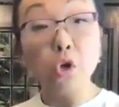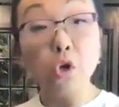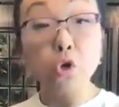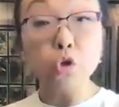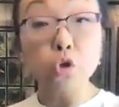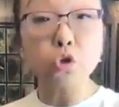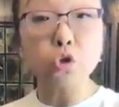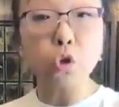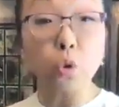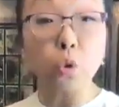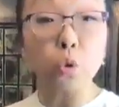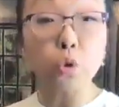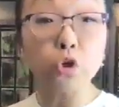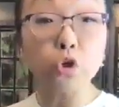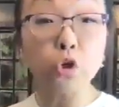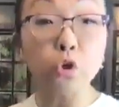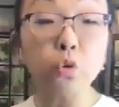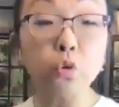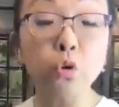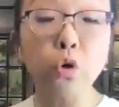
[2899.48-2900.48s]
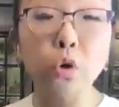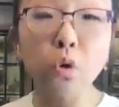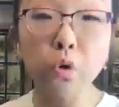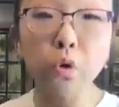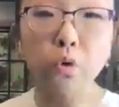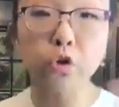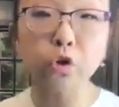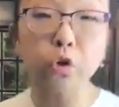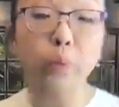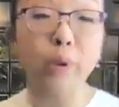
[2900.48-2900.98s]
So,
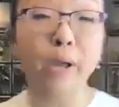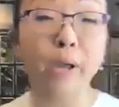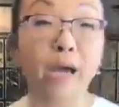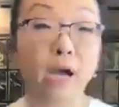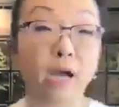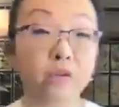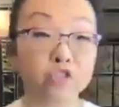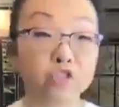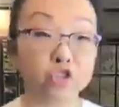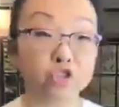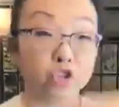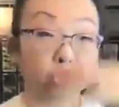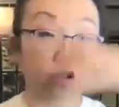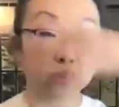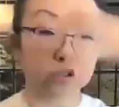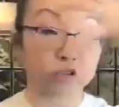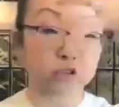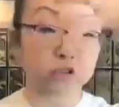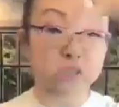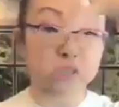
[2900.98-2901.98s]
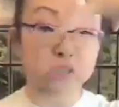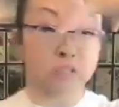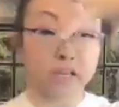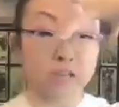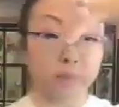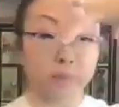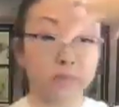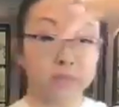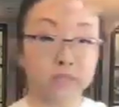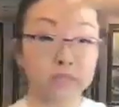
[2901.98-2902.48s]
you have chakra
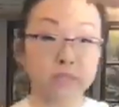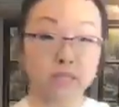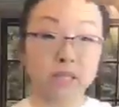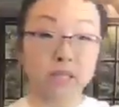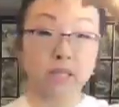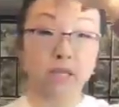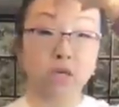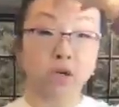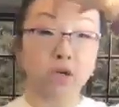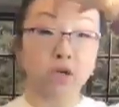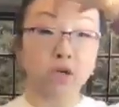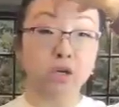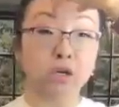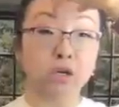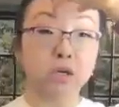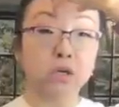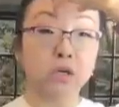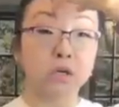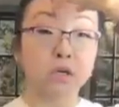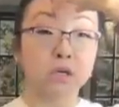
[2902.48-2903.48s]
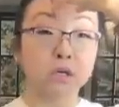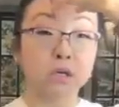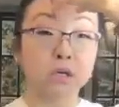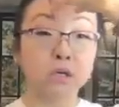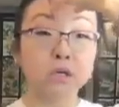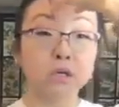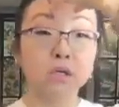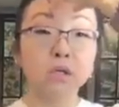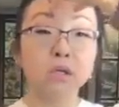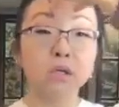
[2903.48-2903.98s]
alignments here,
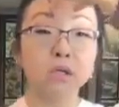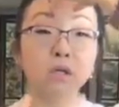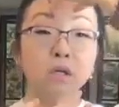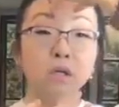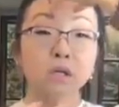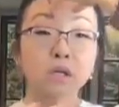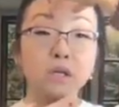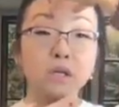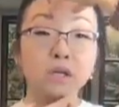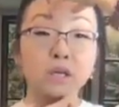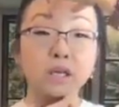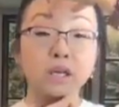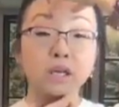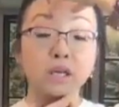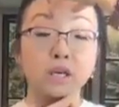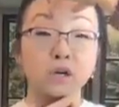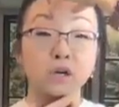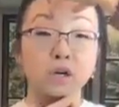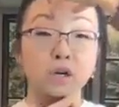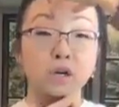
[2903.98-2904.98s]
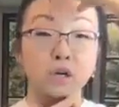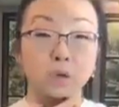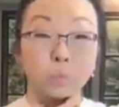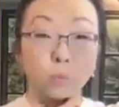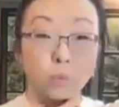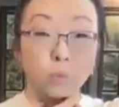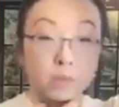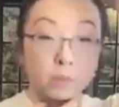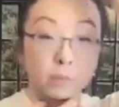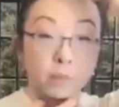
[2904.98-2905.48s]
here,
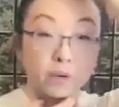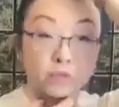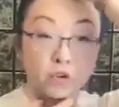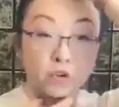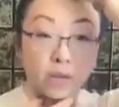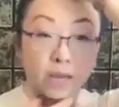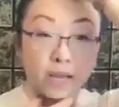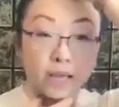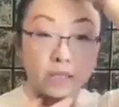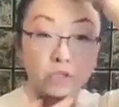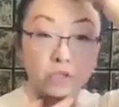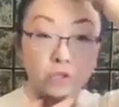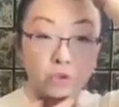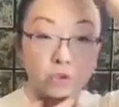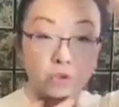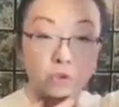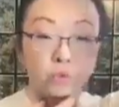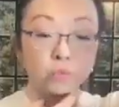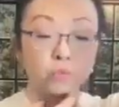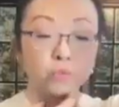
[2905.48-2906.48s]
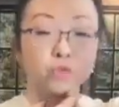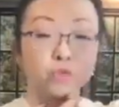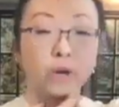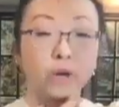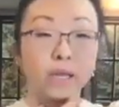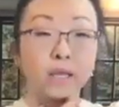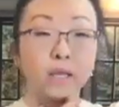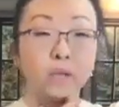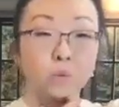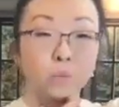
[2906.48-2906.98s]
one above your head too,
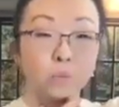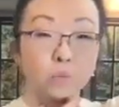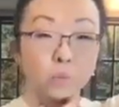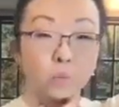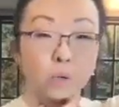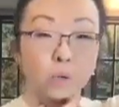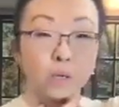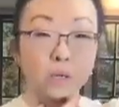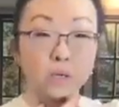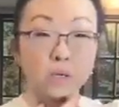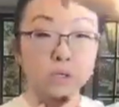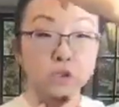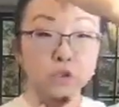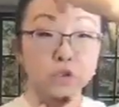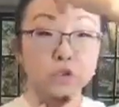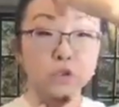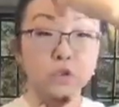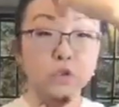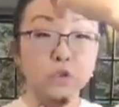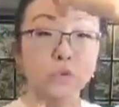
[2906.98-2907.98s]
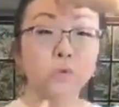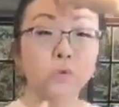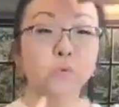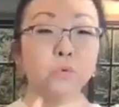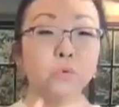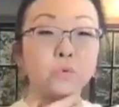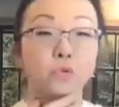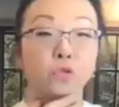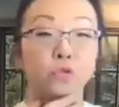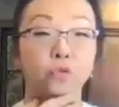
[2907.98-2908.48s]
right? 1,
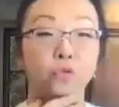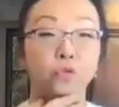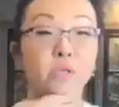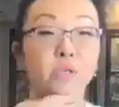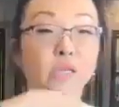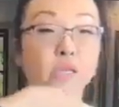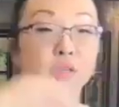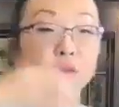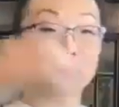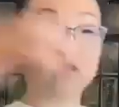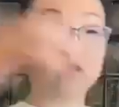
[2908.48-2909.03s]
2, 3,